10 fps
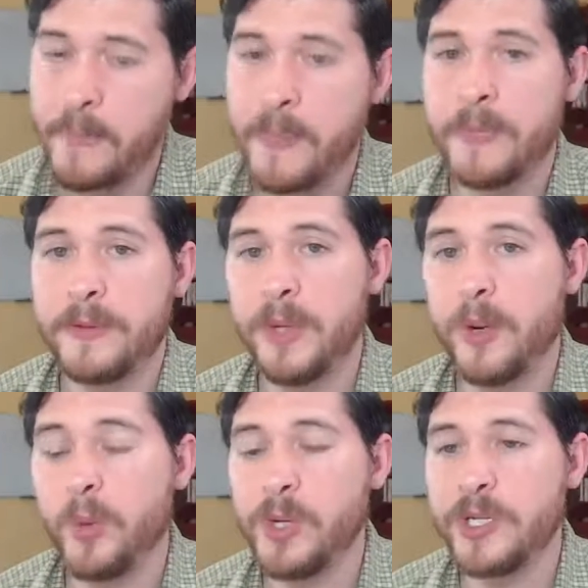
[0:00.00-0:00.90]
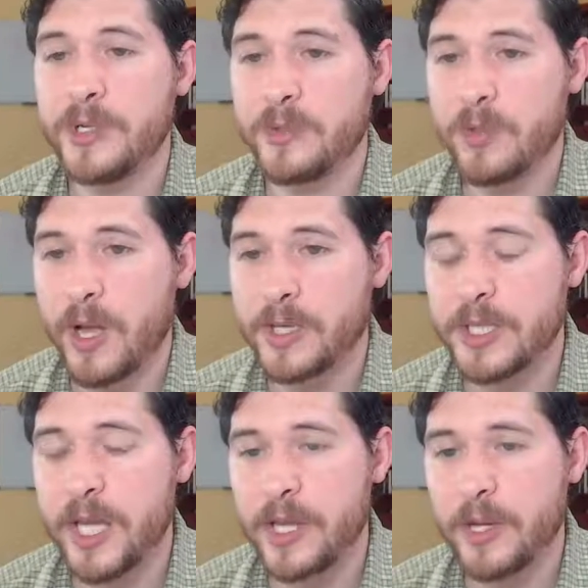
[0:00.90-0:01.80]
So we just launched
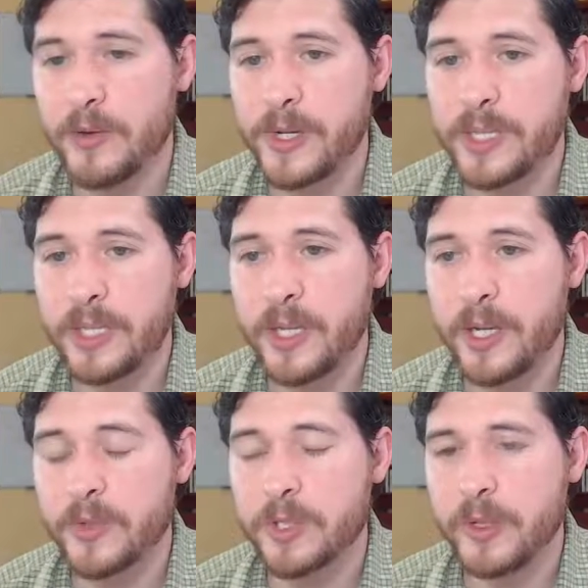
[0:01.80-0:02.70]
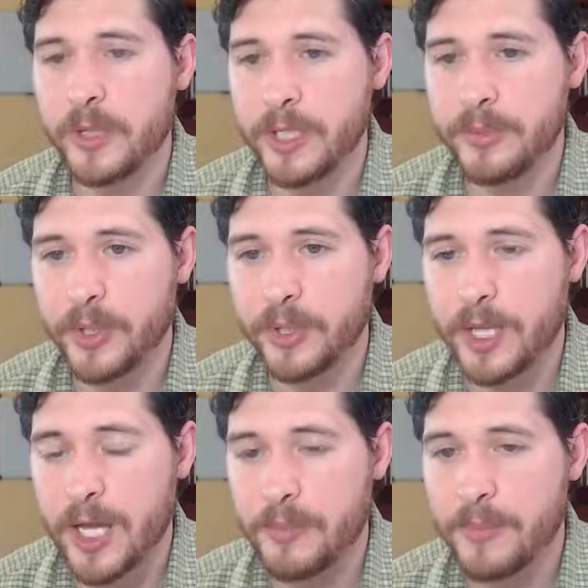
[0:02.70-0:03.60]
that here recently. We're starting to build it
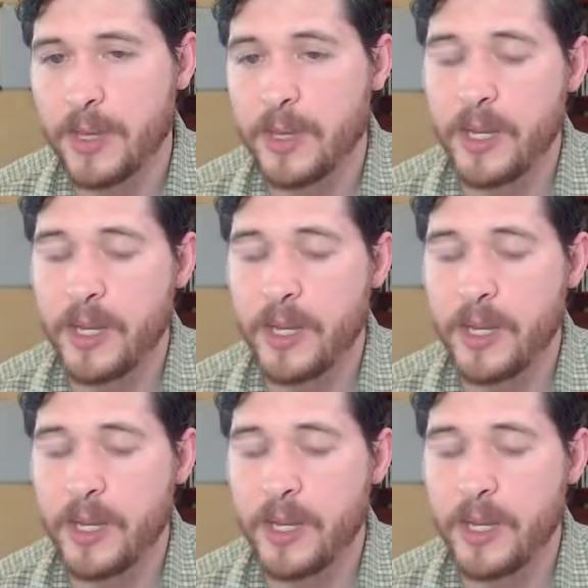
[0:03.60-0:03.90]
up.